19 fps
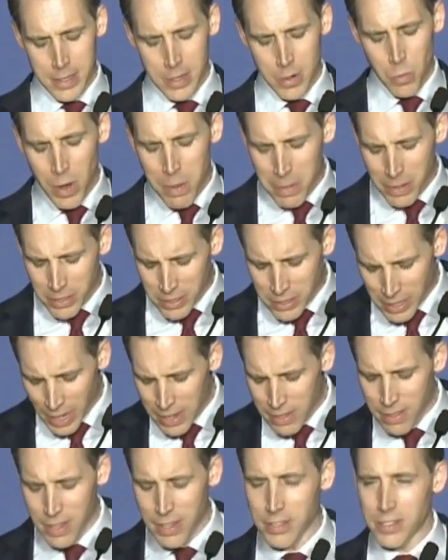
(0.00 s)
We must say
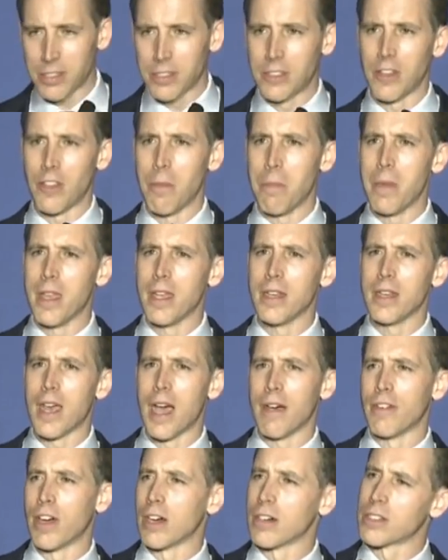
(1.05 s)
this to the men
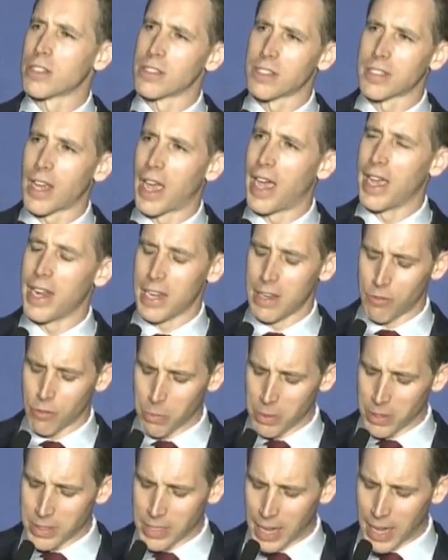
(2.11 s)
of our society from
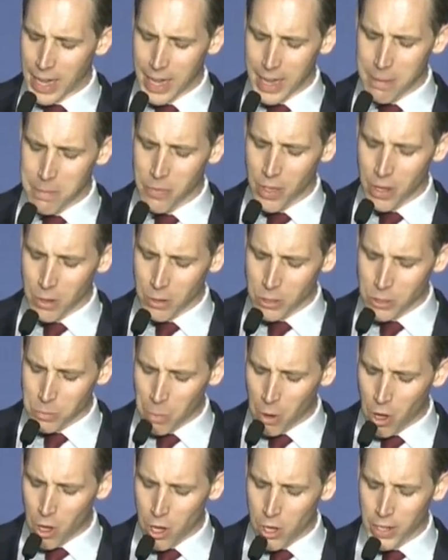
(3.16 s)
the time they are
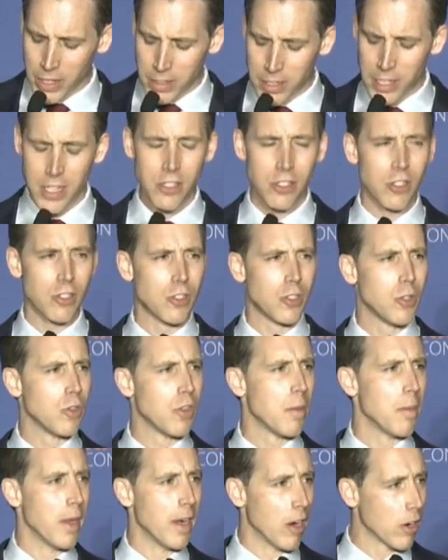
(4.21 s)
small and teach it to
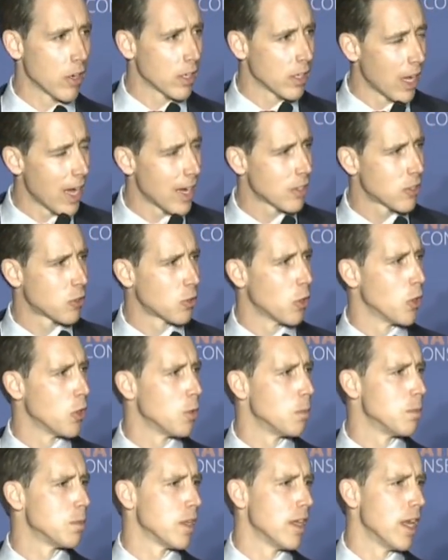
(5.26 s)
them in our
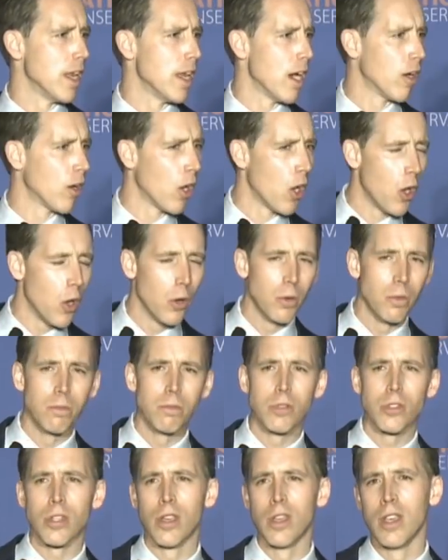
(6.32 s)
classrooms and in our
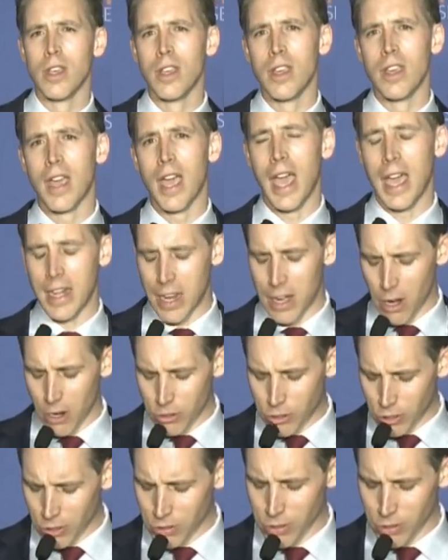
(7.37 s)
homes and in our
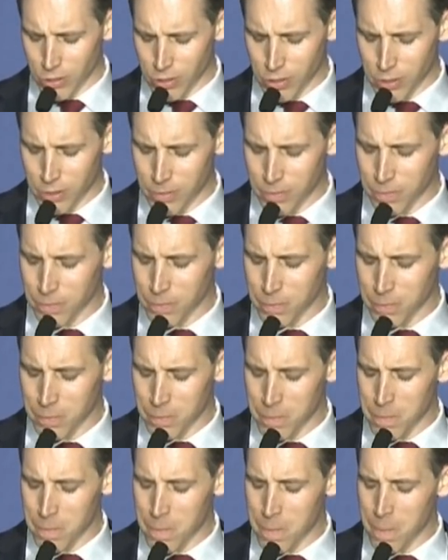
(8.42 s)
churches.
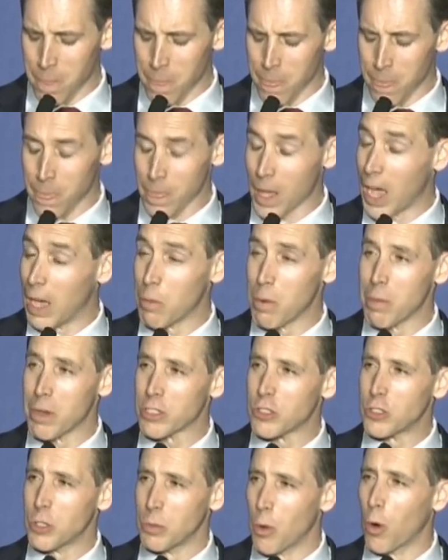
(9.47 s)
And we
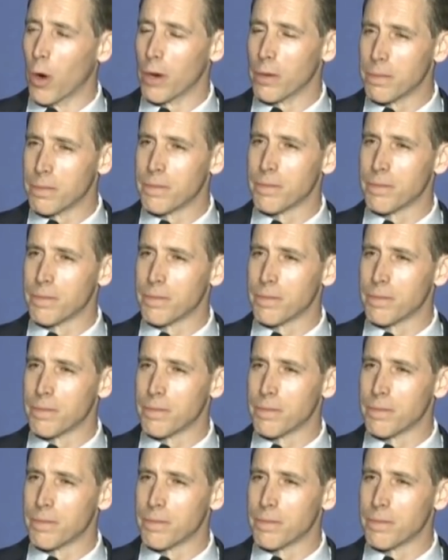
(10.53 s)
must do more.